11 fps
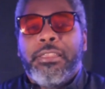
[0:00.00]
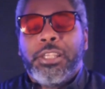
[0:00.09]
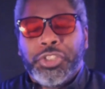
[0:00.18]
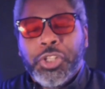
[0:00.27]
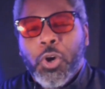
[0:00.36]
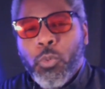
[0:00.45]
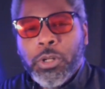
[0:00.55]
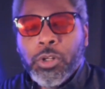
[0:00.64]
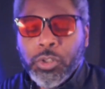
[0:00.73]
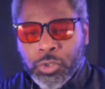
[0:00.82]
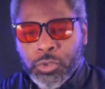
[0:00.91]
the show Win
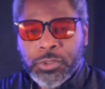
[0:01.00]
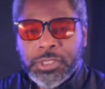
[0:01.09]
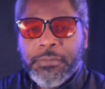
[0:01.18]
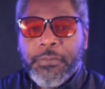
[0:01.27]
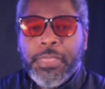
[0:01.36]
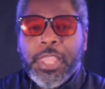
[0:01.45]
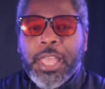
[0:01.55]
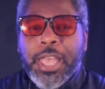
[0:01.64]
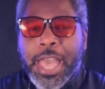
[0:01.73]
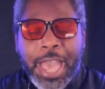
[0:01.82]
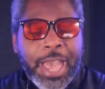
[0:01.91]
or Lose
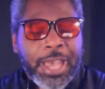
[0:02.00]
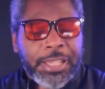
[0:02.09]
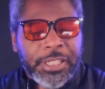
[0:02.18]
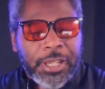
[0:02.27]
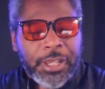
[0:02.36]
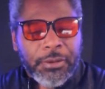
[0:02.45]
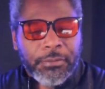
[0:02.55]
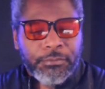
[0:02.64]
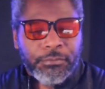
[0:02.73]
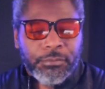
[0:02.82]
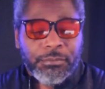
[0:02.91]
has,
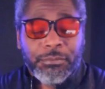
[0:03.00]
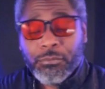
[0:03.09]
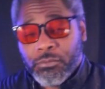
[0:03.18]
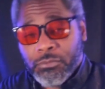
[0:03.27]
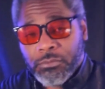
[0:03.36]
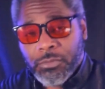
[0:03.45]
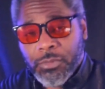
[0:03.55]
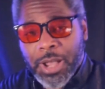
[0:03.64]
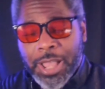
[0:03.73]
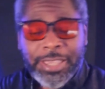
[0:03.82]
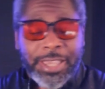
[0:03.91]

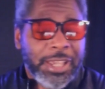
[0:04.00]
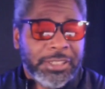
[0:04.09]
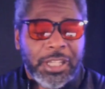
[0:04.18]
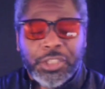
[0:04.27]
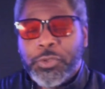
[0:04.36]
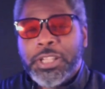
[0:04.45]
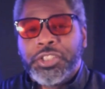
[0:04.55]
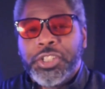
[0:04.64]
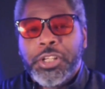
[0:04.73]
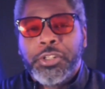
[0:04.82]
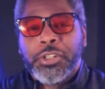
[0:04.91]
I guess, a
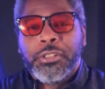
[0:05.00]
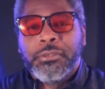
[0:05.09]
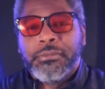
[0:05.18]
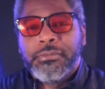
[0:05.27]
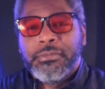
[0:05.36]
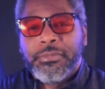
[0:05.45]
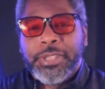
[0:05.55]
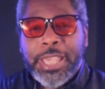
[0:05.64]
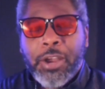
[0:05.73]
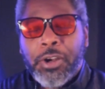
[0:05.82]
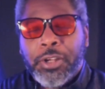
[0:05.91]
transgender
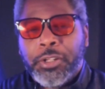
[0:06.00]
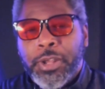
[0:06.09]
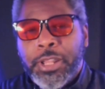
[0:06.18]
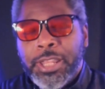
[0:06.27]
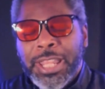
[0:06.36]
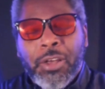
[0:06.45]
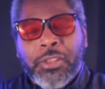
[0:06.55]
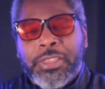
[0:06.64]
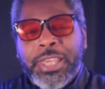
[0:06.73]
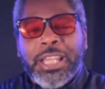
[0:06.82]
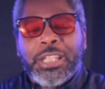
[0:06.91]
character in it. Now, the
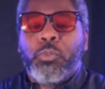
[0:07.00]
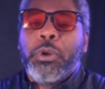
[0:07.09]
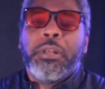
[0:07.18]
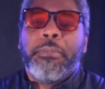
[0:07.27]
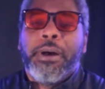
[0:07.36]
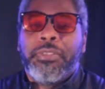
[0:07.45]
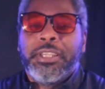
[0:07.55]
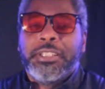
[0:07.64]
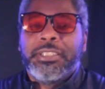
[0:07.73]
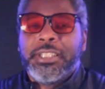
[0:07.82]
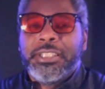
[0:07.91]
thing that's weird about
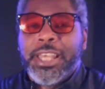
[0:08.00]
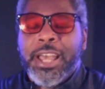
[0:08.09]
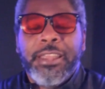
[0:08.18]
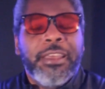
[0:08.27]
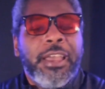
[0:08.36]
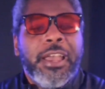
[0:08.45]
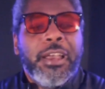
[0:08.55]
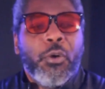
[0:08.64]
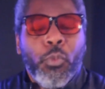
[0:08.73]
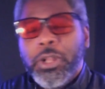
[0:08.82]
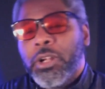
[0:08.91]
this is that
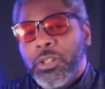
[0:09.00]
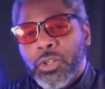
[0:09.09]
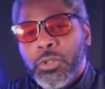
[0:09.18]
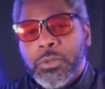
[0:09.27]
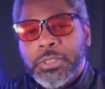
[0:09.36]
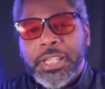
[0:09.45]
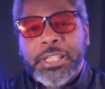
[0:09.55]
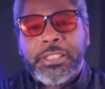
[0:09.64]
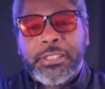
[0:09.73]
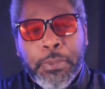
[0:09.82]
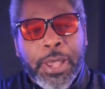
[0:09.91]
Win or Lose
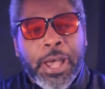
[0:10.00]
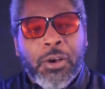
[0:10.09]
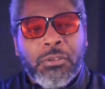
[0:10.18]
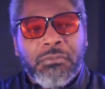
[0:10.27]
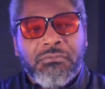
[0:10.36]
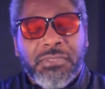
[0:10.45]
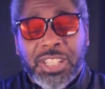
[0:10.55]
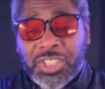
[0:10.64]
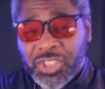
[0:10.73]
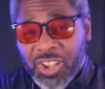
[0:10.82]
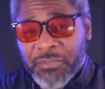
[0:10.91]
is about a
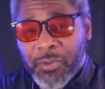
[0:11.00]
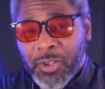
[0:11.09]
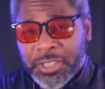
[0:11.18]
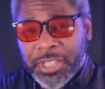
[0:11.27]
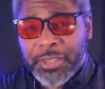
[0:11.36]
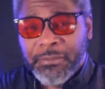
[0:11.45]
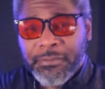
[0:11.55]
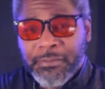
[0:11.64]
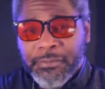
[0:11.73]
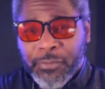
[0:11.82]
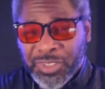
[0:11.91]
softball team
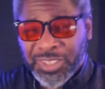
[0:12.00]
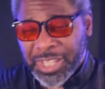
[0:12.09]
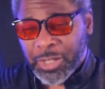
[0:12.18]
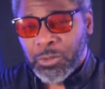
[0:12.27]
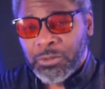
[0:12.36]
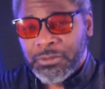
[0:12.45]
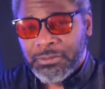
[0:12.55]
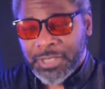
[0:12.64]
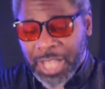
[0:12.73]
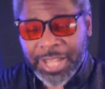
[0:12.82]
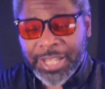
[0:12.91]
for little
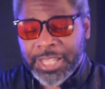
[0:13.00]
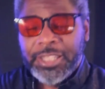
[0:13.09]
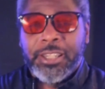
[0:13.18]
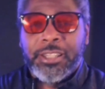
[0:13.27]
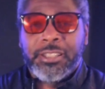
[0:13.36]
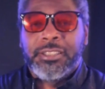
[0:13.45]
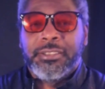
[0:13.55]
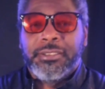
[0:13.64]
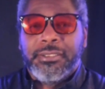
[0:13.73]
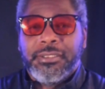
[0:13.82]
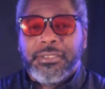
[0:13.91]
tiny kids,
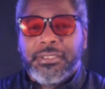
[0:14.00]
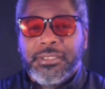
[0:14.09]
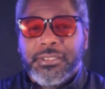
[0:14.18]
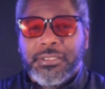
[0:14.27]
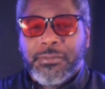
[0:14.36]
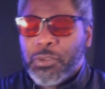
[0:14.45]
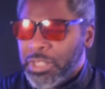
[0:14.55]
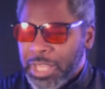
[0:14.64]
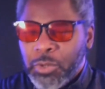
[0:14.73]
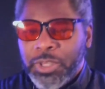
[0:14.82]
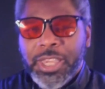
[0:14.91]
for
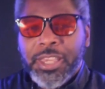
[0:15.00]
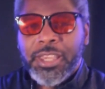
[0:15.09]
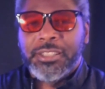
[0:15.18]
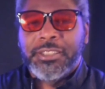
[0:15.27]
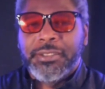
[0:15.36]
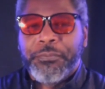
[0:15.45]
little kids.